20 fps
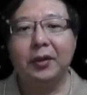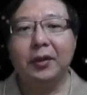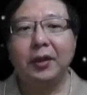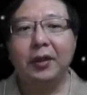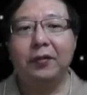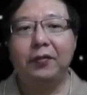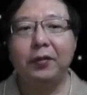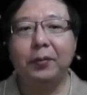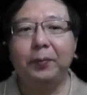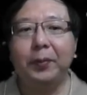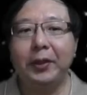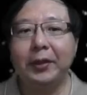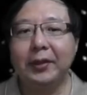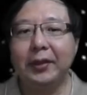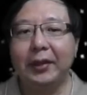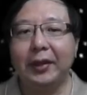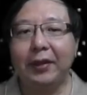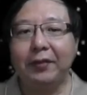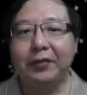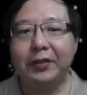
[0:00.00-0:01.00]
If you pick the
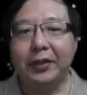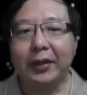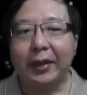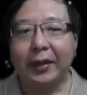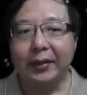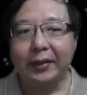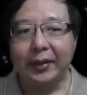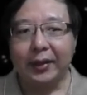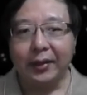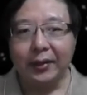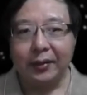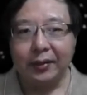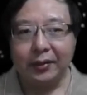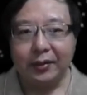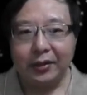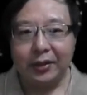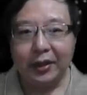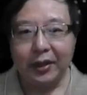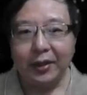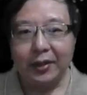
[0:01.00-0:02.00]
left child, then
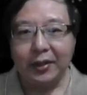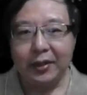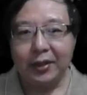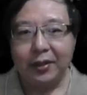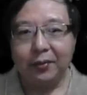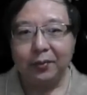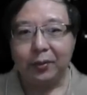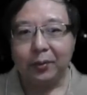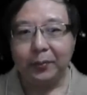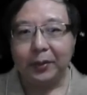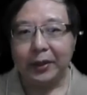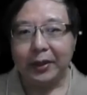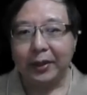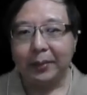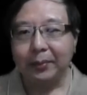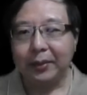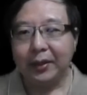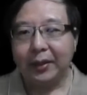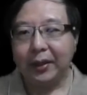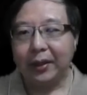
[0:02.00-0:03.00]
JD will
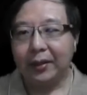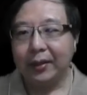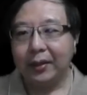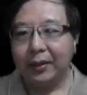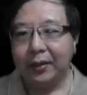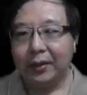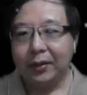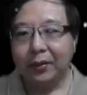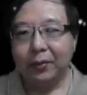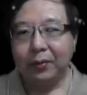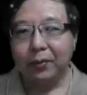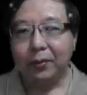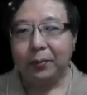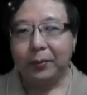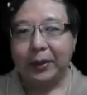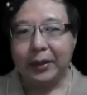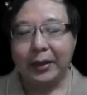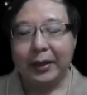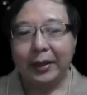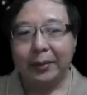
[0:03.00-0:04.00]
become
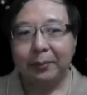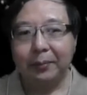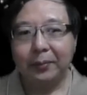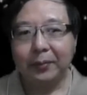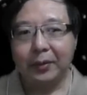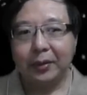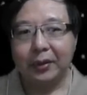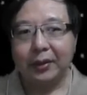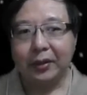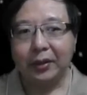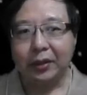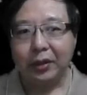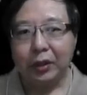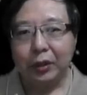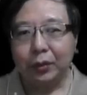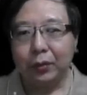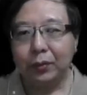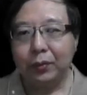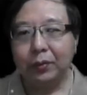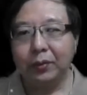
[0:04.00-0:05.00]
the
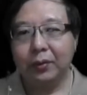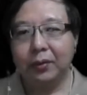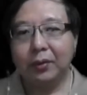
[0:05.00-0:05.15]
new